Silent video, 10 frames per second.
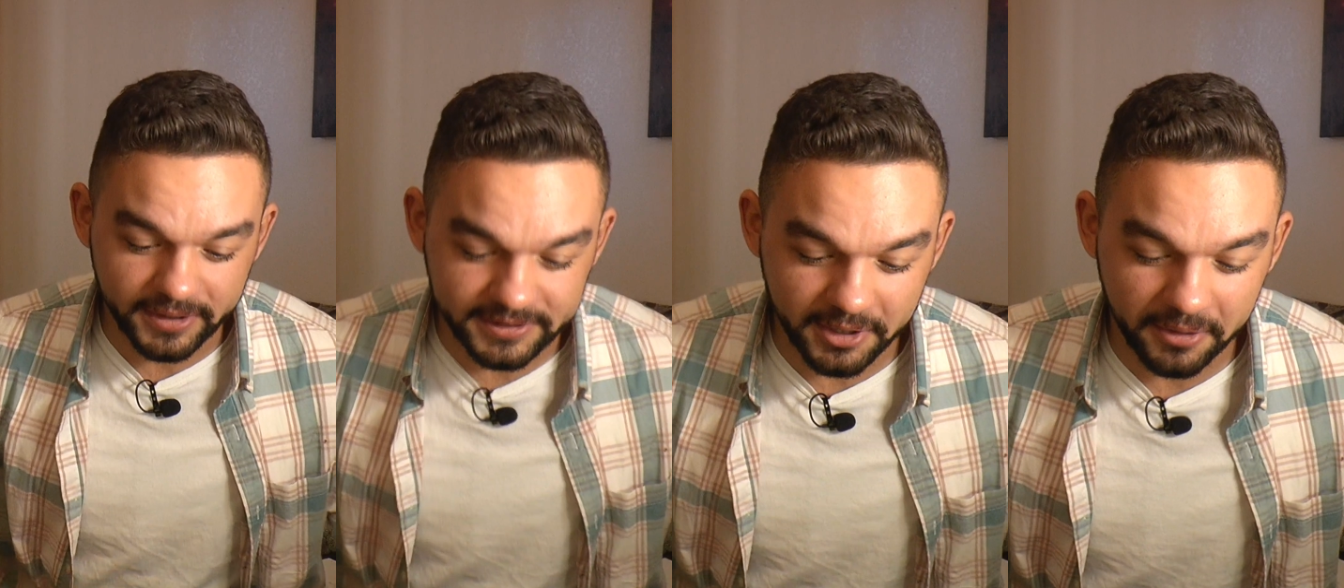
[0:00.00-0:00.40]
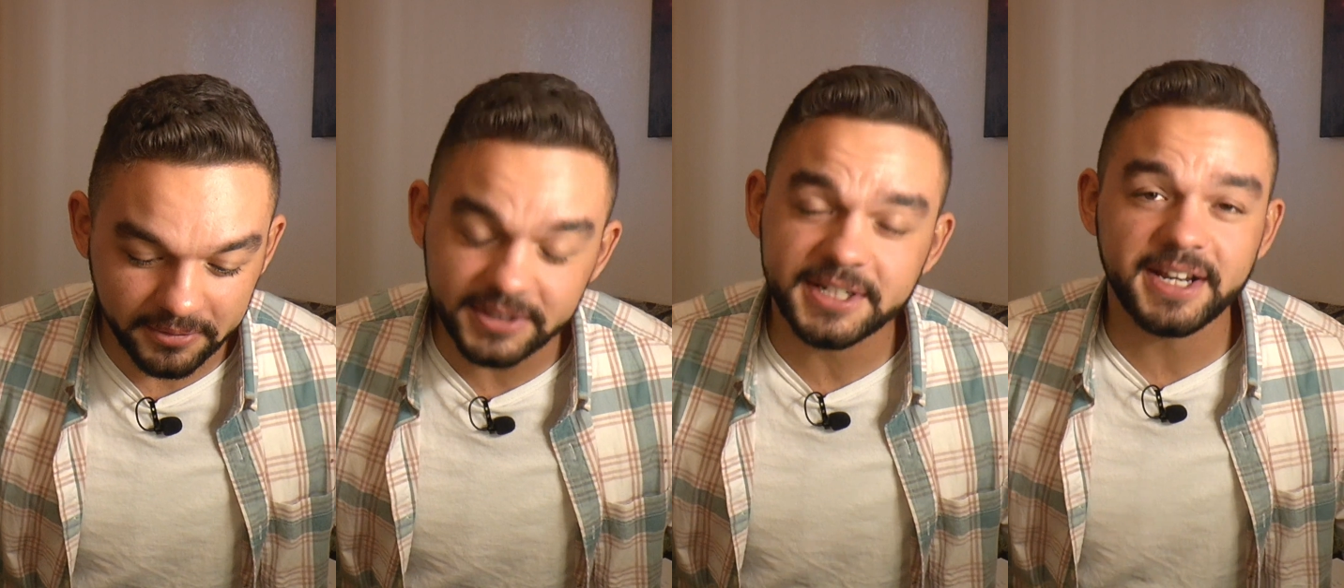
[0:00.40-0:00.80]
So
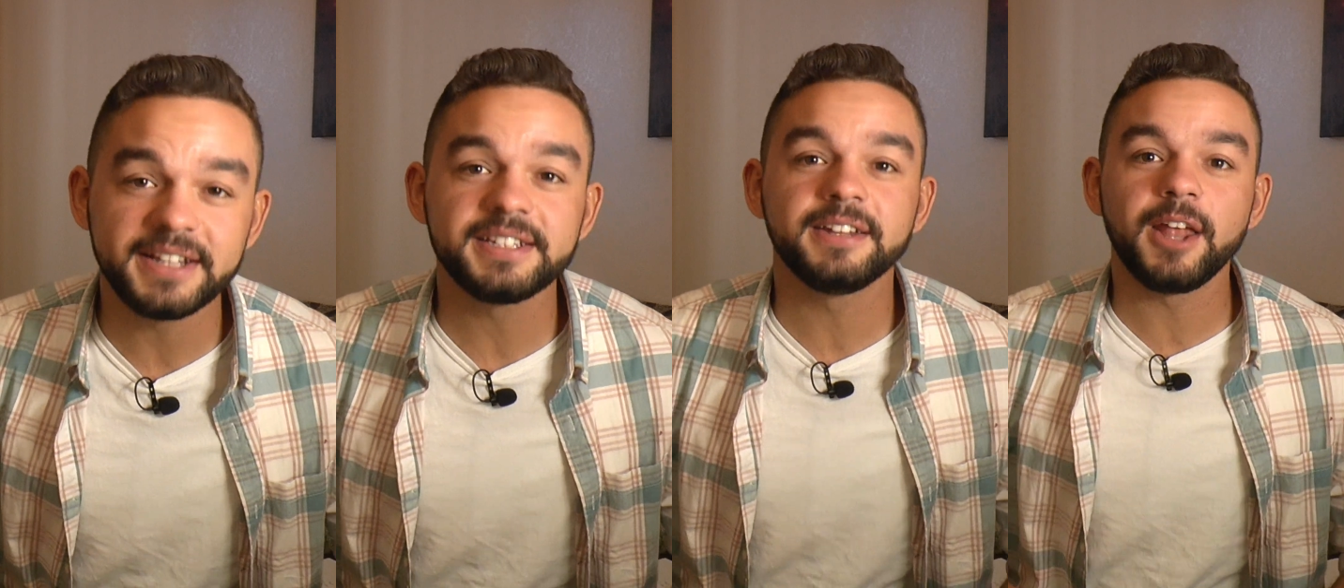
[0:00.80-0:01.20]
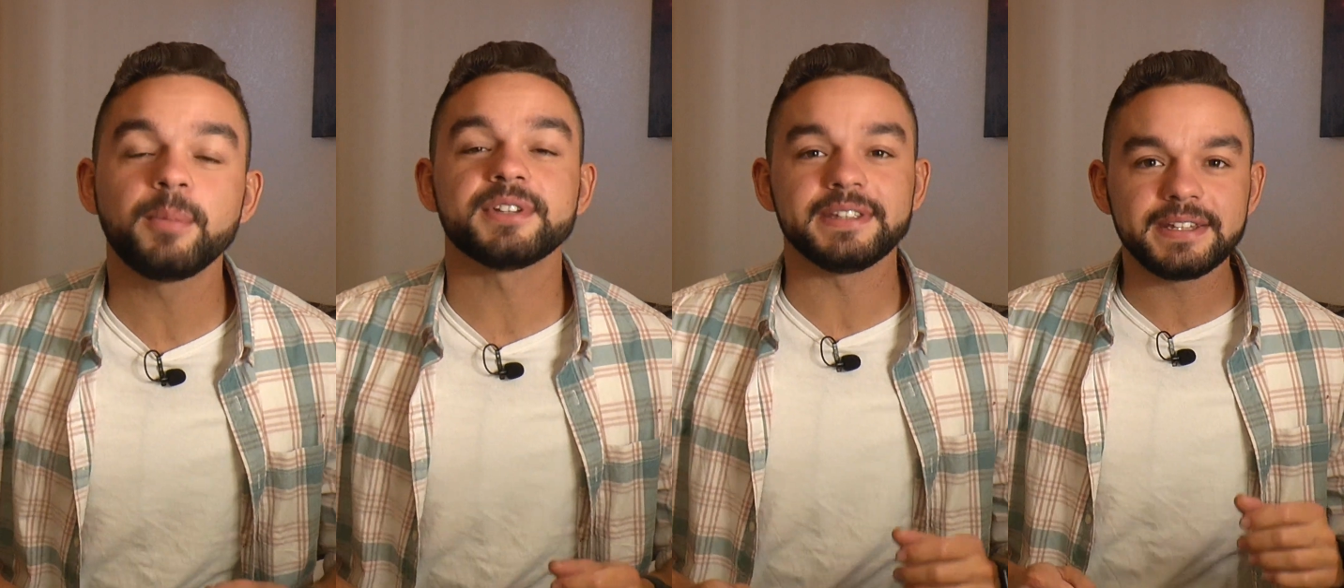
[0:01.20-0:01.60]
let's get into the
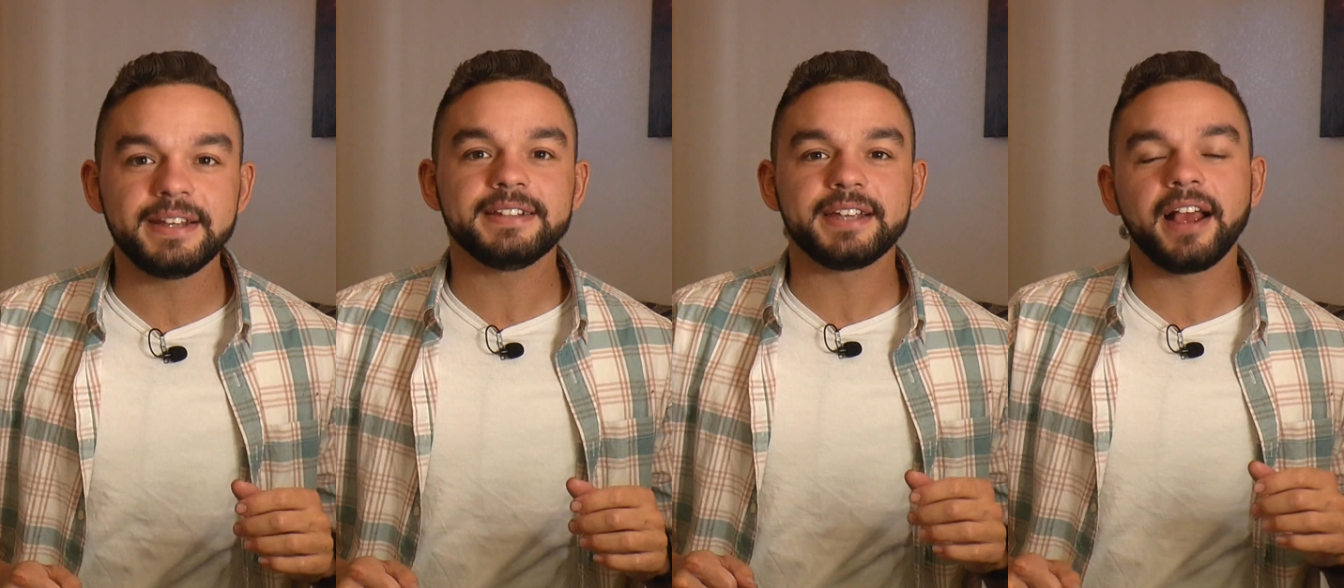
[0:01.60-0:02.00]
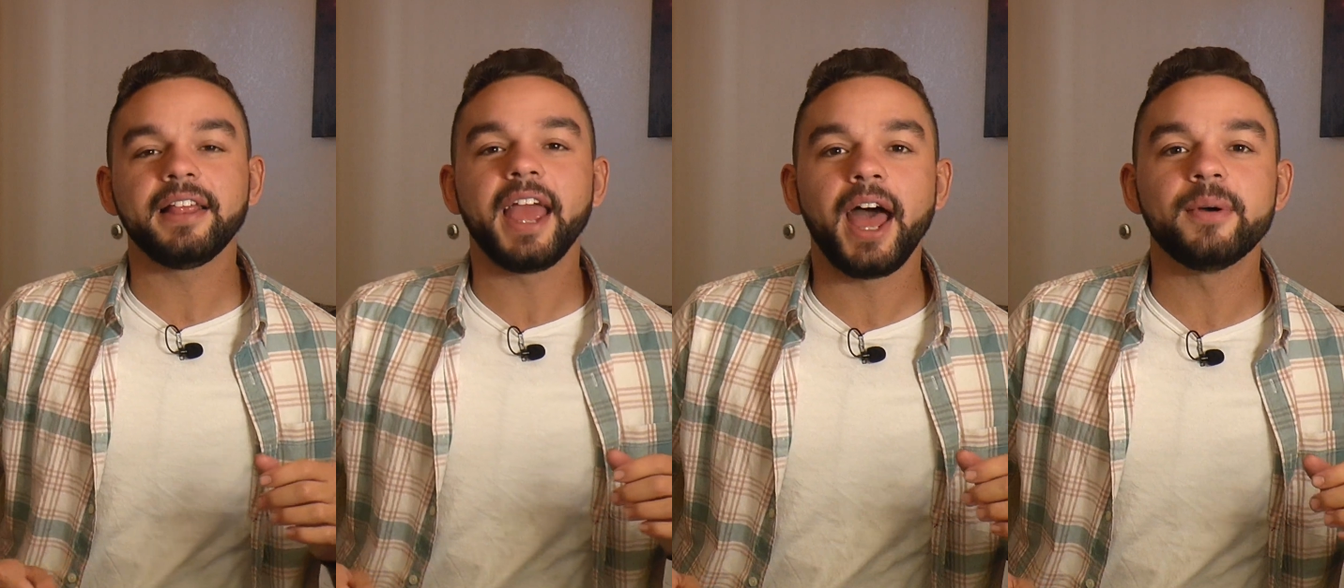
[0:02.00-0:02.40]
numbers and see exactly
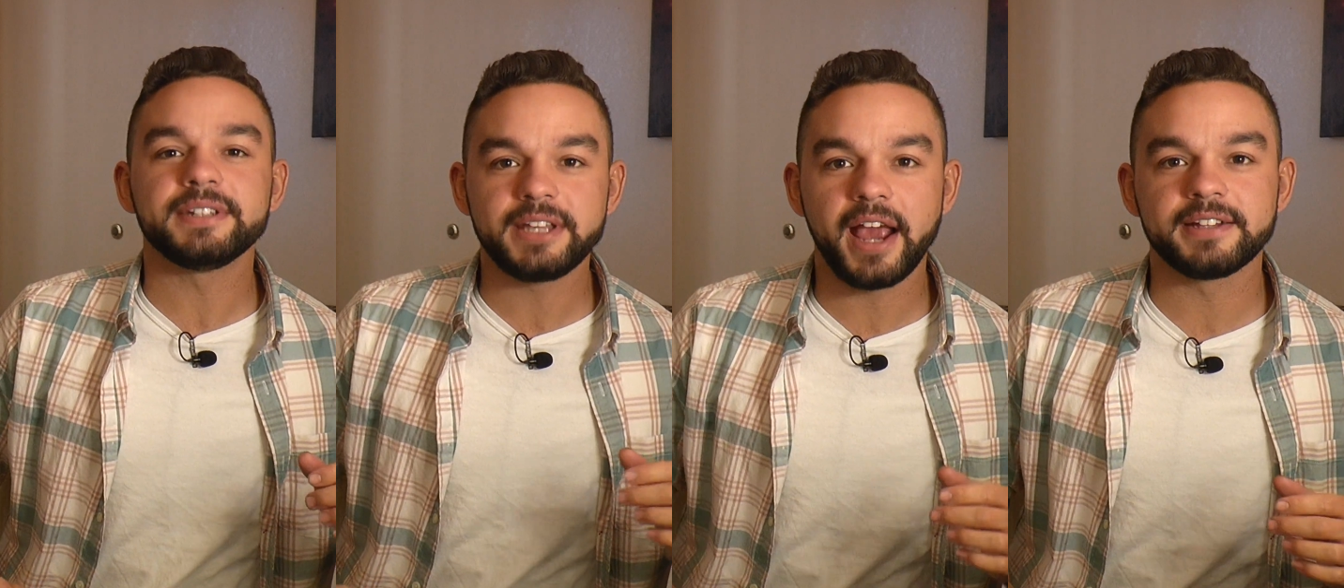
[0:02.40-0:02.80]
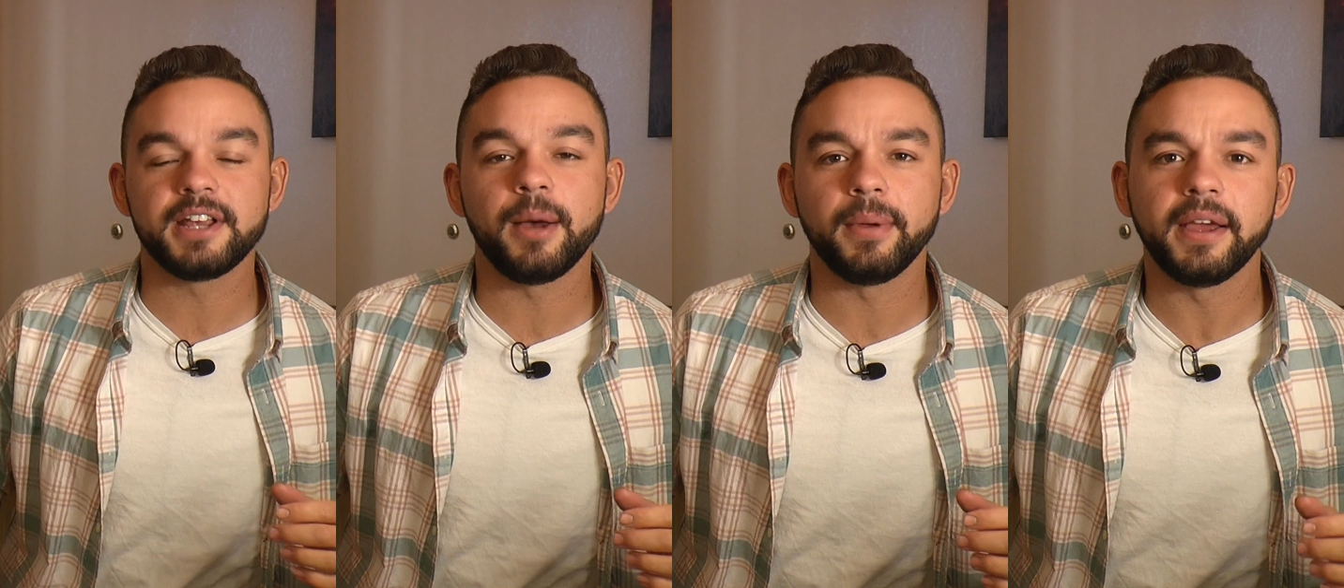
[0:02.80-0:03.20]
how it stacks
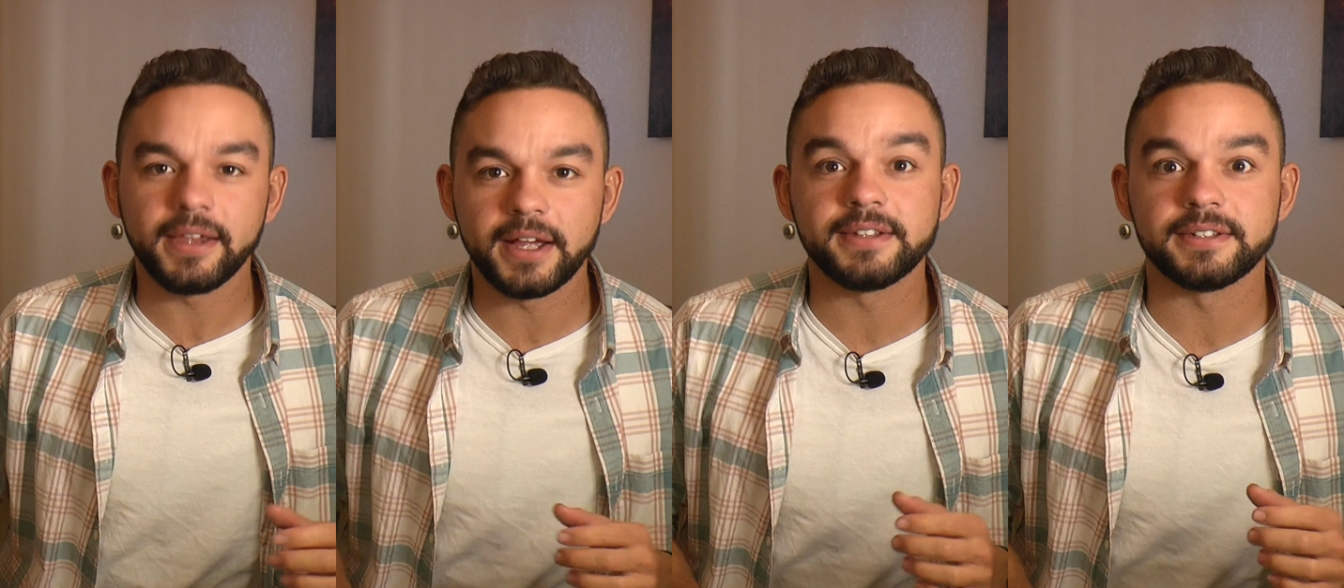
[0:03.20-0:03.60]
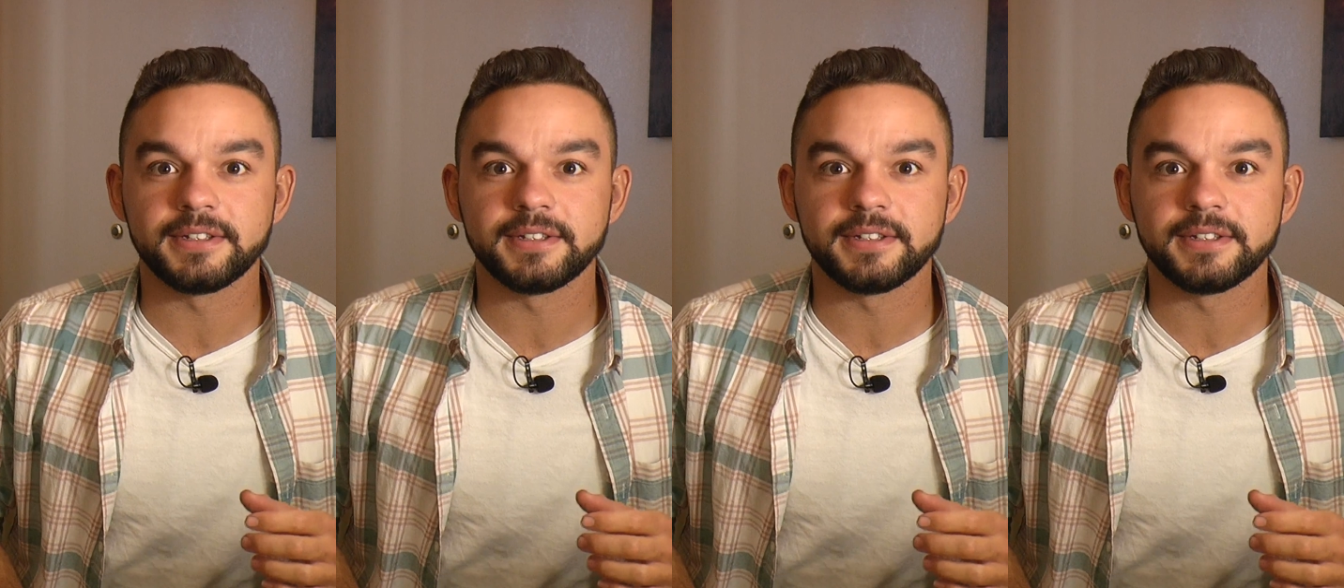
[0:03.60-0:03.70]
up against its